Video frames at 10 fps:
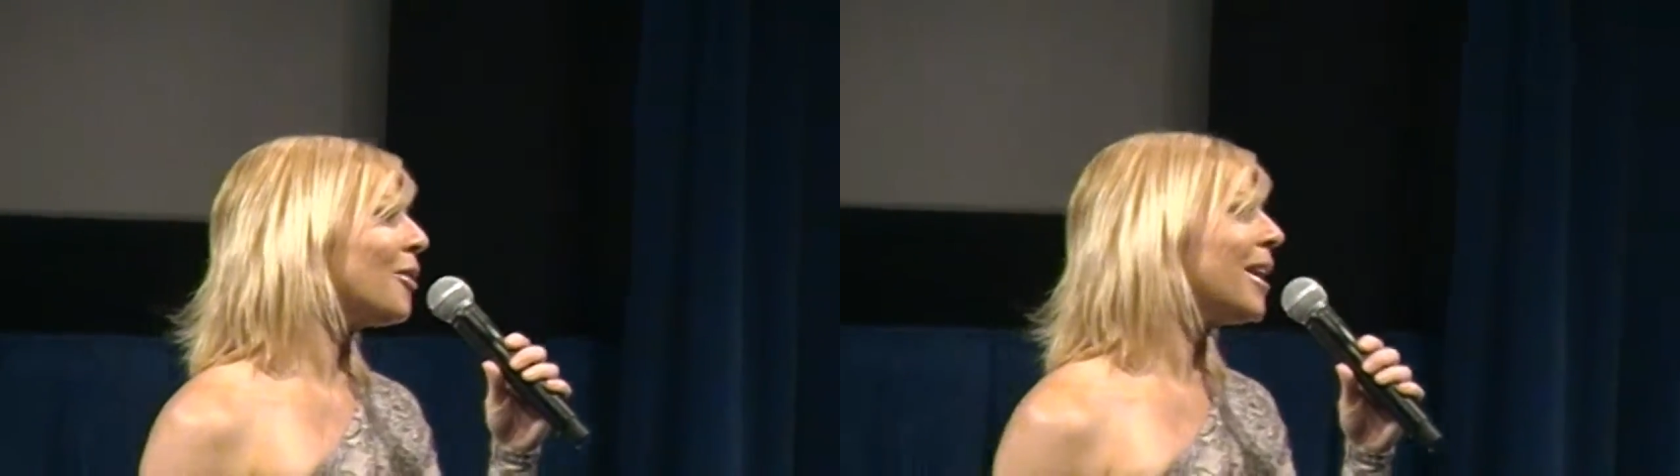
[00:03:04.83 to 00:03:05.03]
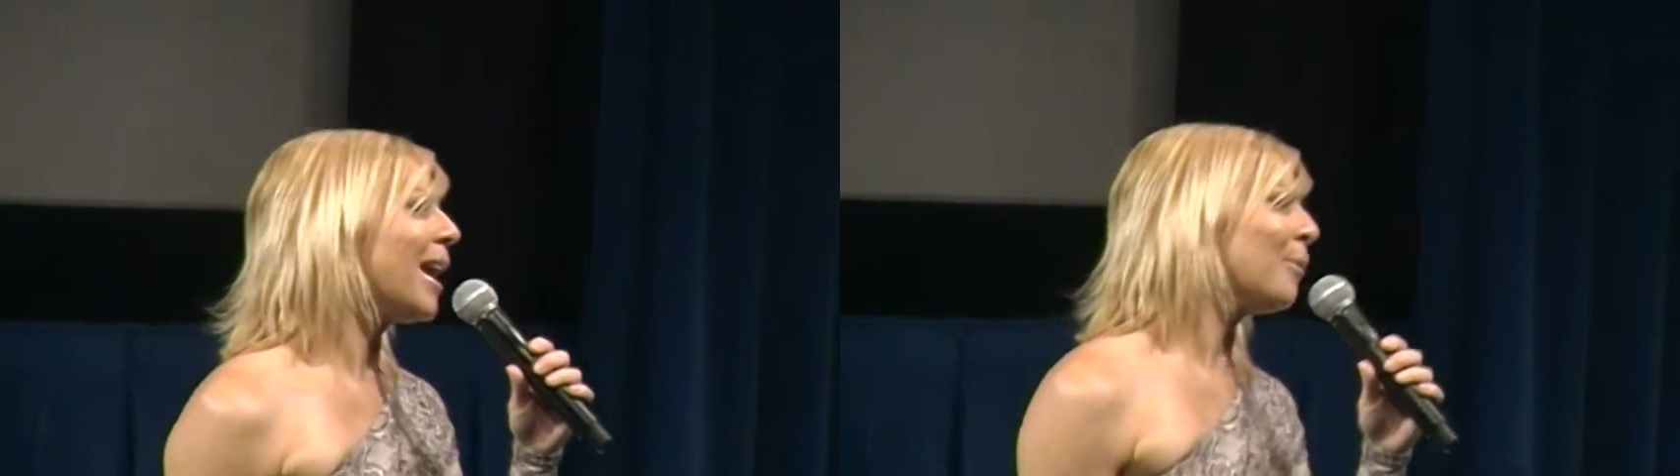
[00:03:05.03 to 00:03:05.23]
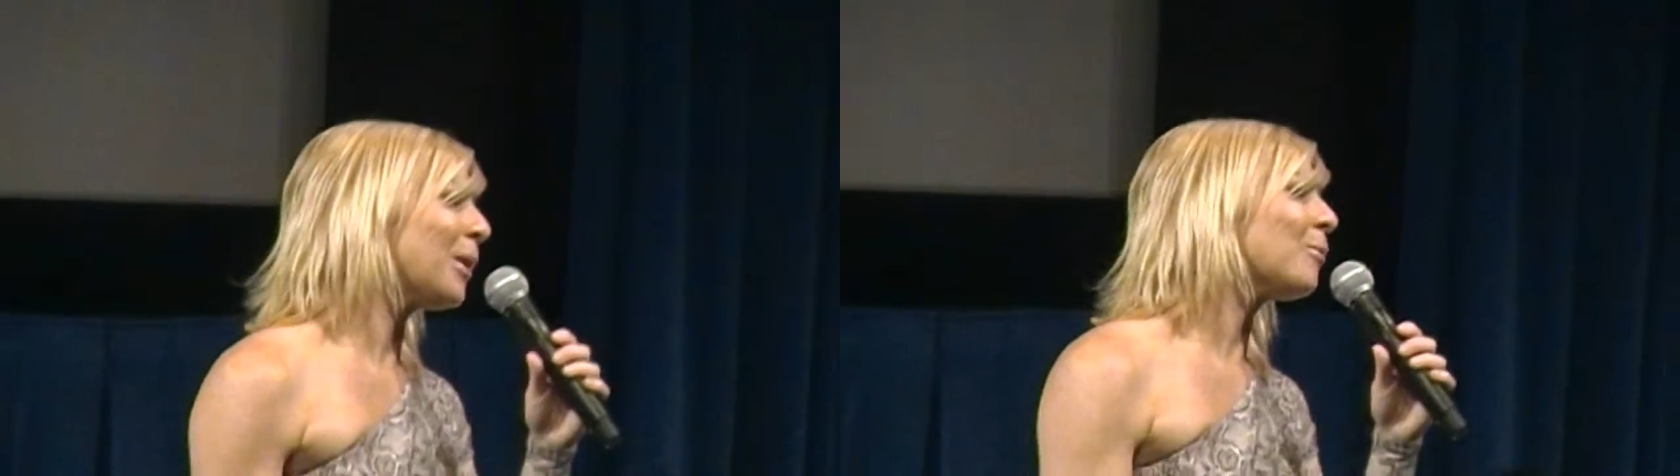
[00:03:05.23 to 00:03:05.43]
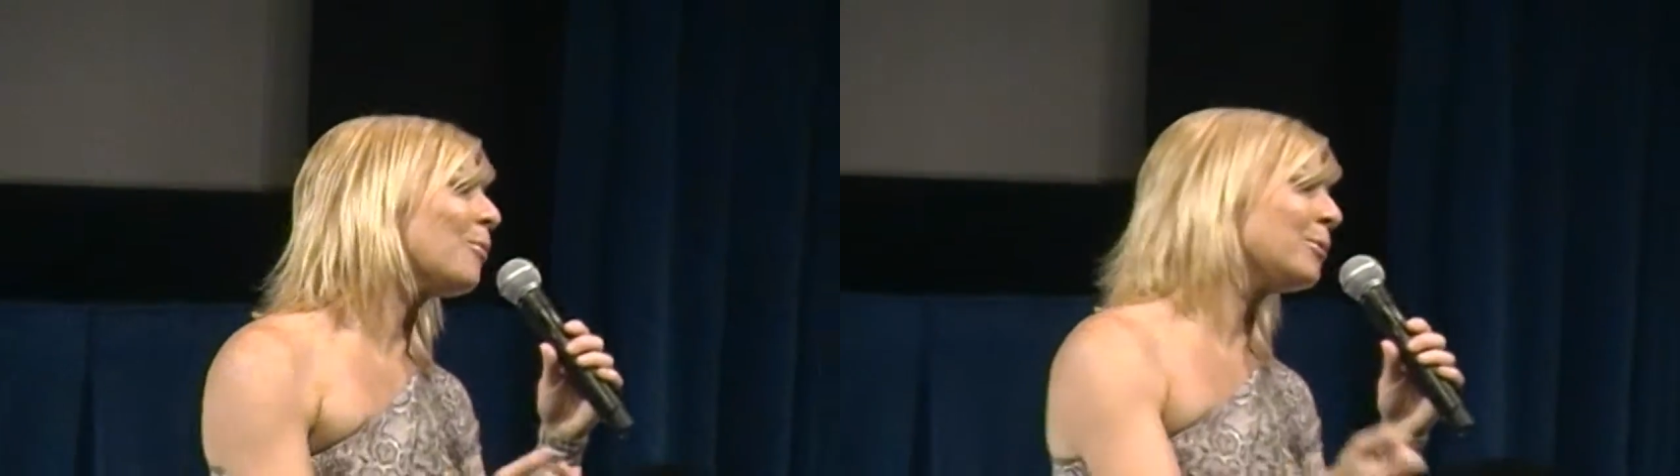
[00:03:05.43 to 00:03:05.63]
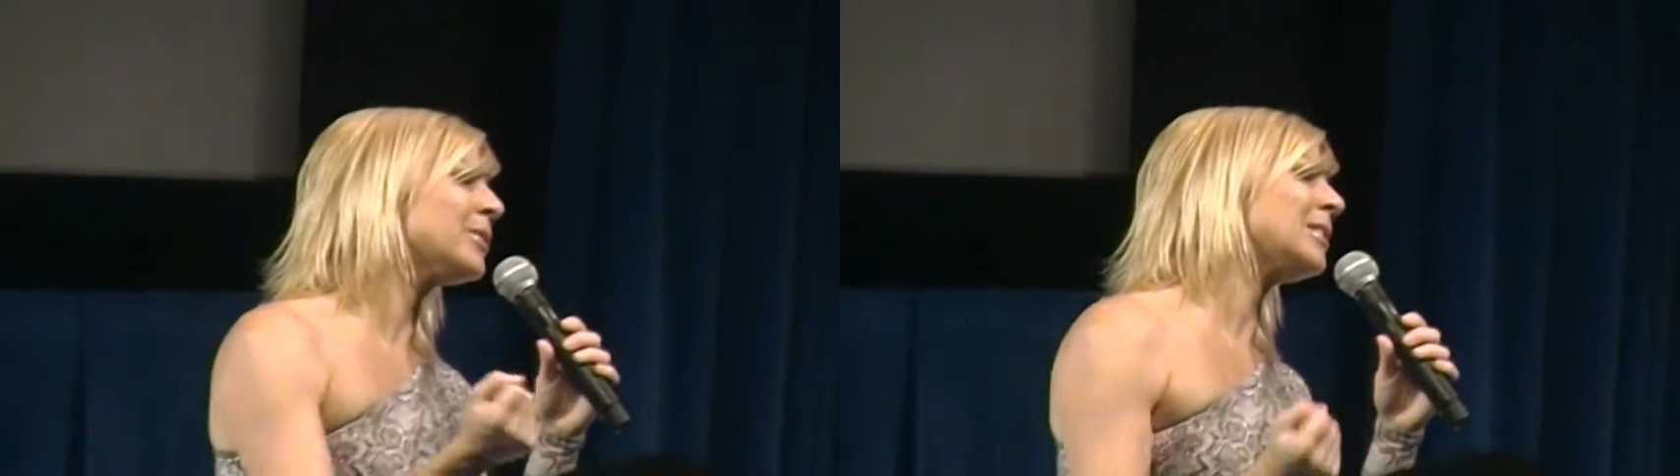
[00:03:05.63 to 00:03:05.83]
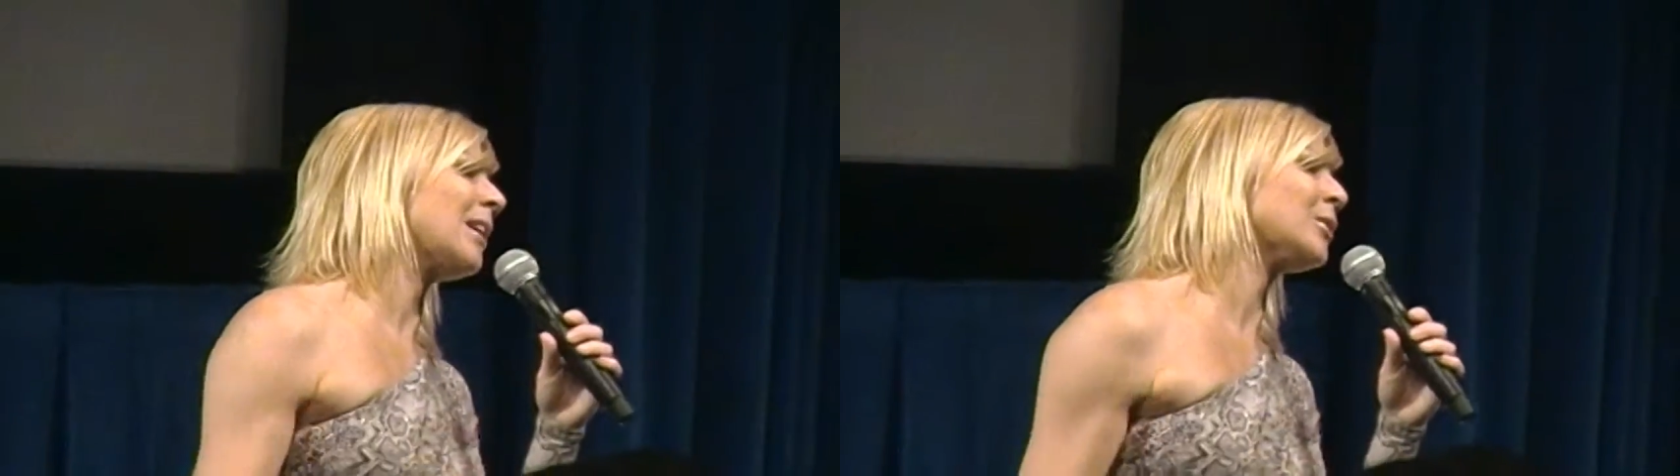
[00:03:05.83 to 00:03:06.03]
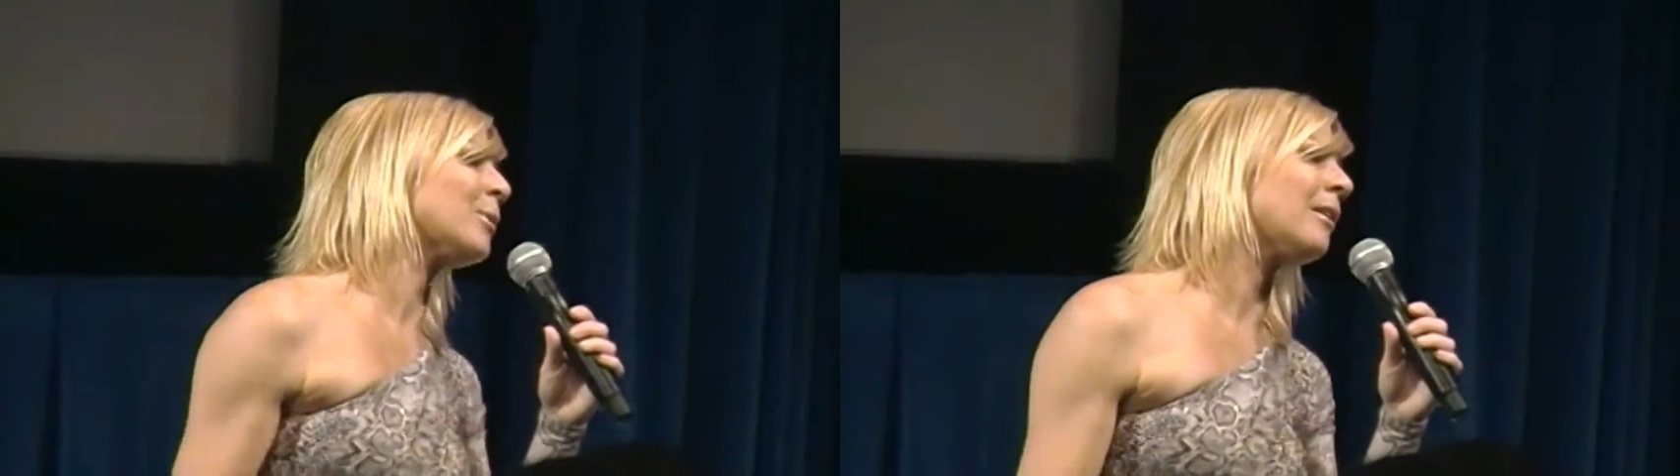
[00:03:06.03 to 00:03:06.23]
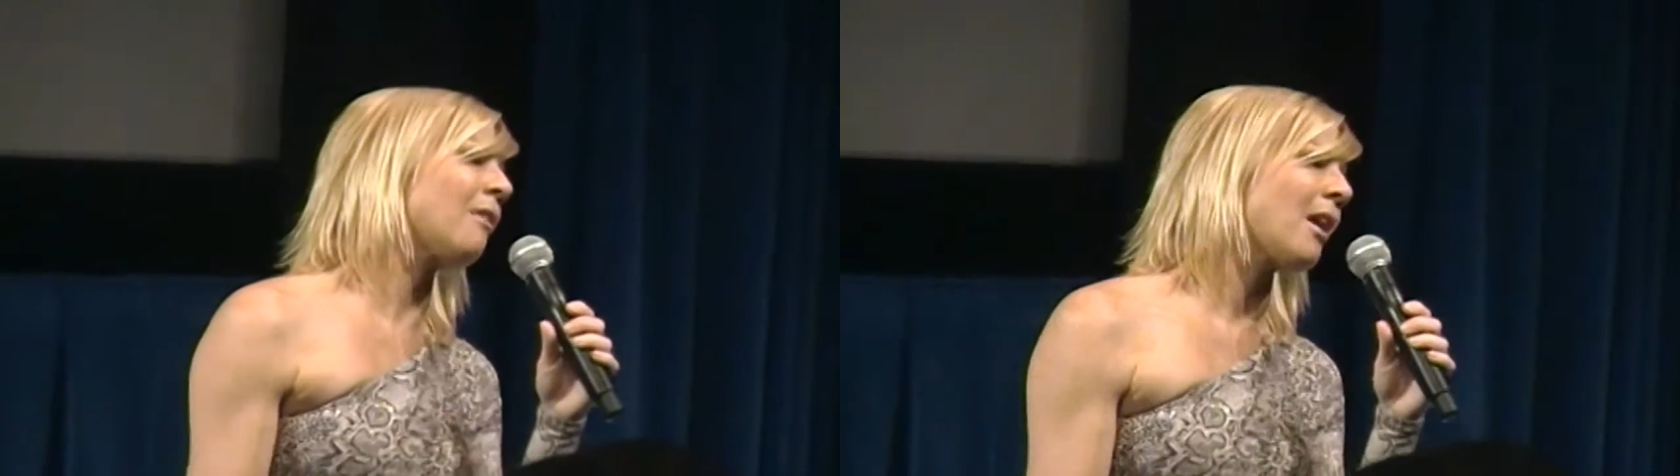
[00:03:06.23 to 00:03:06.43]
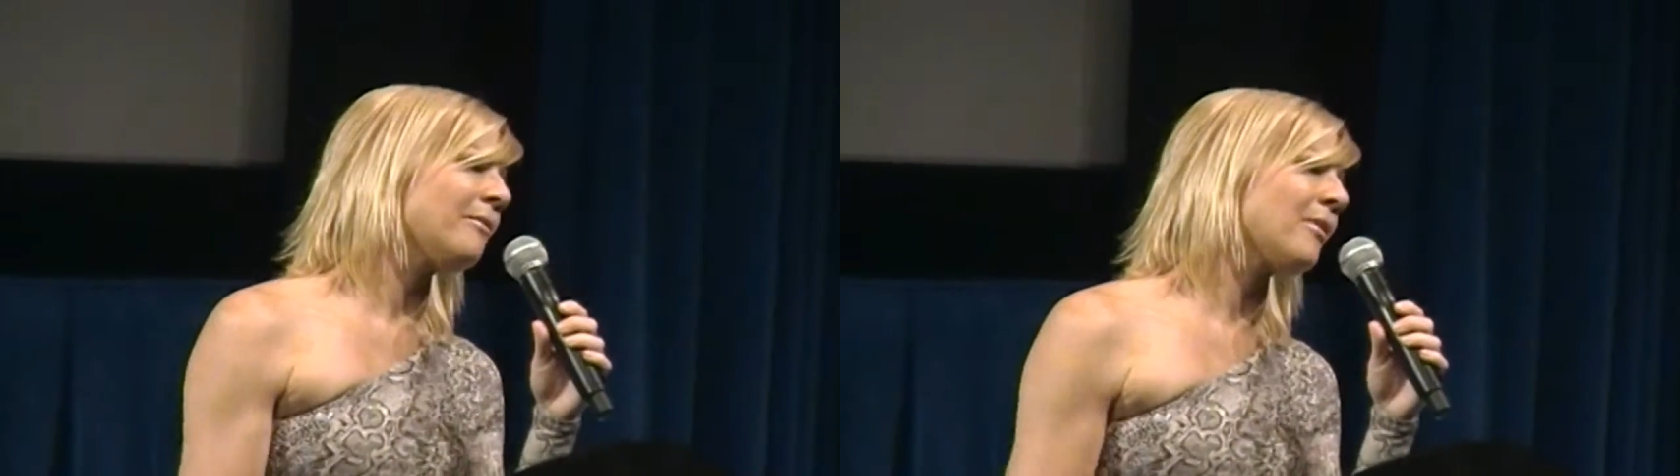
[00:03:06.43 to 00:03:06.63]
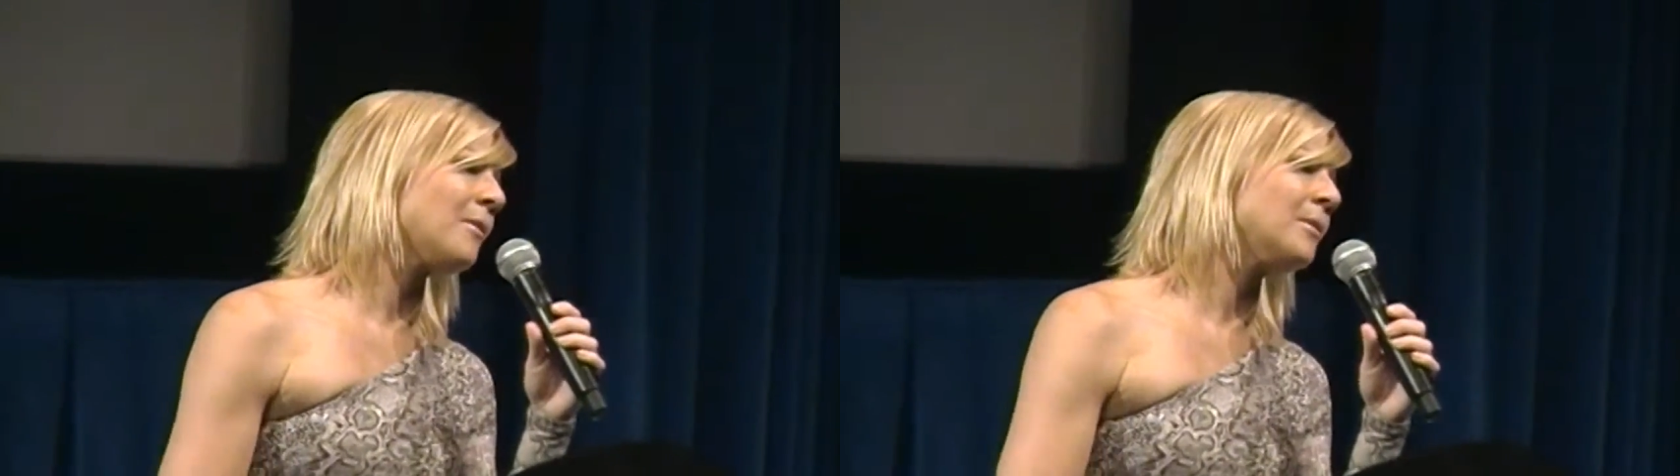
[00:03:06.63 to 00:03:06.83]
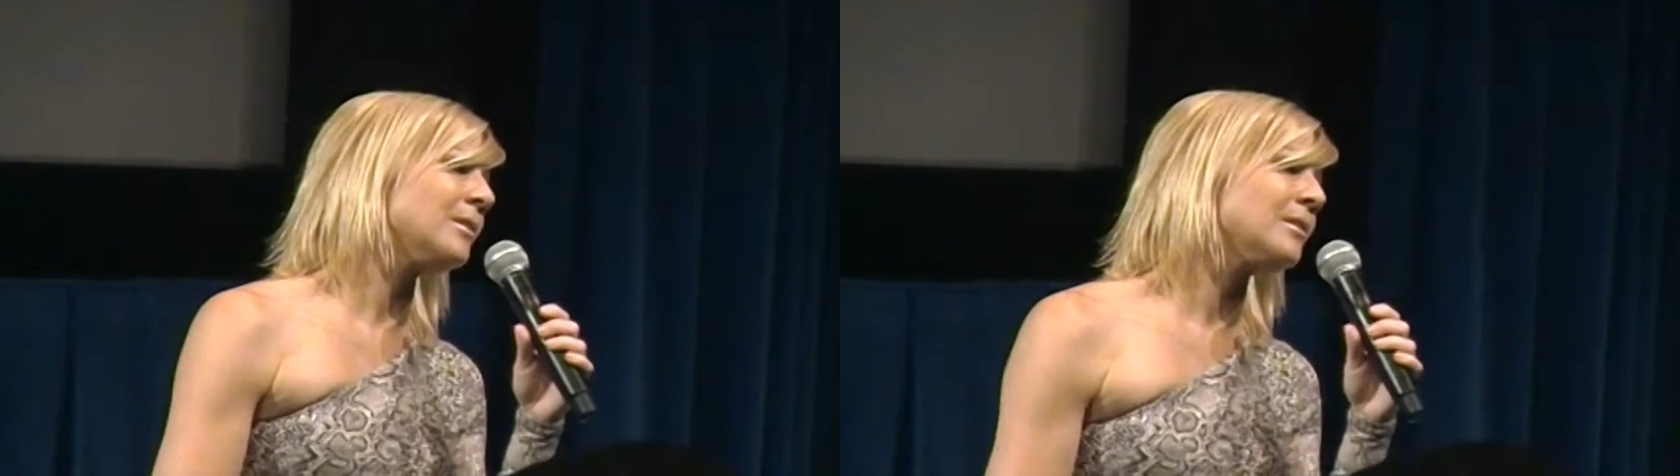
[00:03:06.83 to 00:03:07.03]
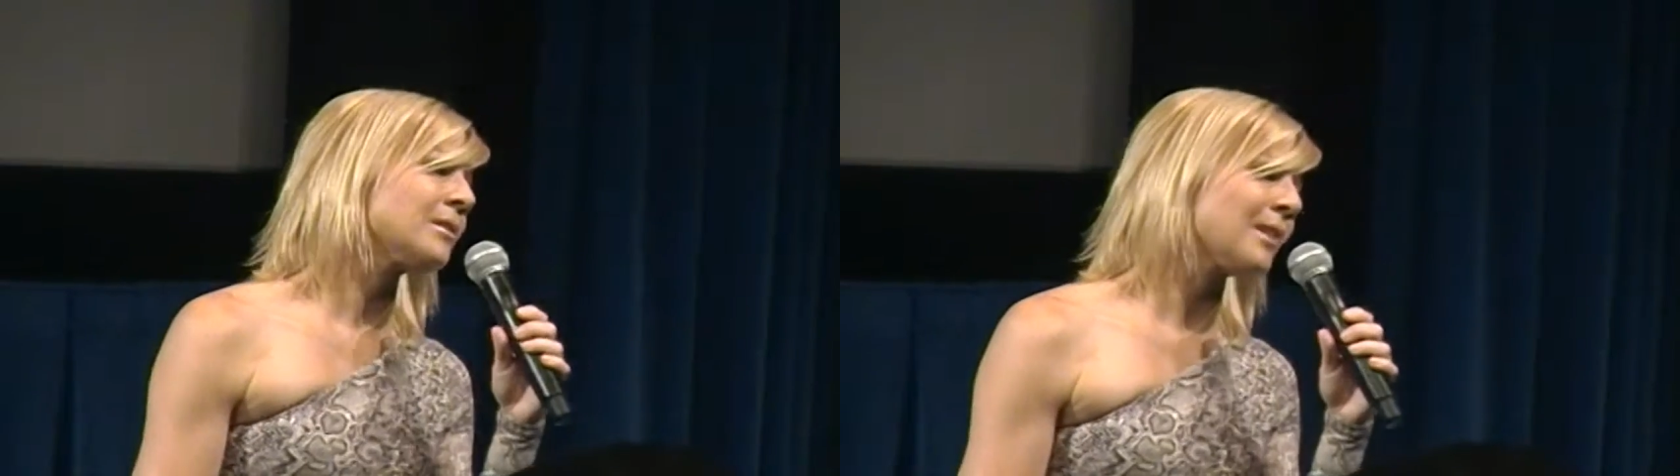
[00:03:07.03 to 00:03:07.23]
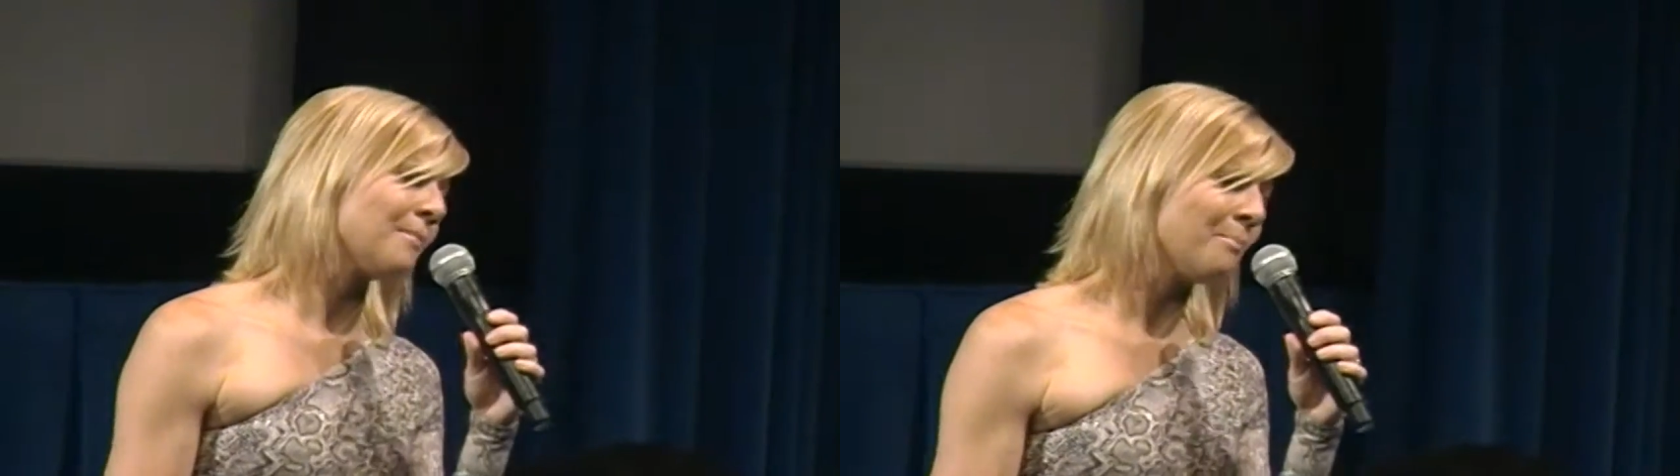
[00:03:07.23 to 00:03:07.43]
on how we're all stuck to our iPhones,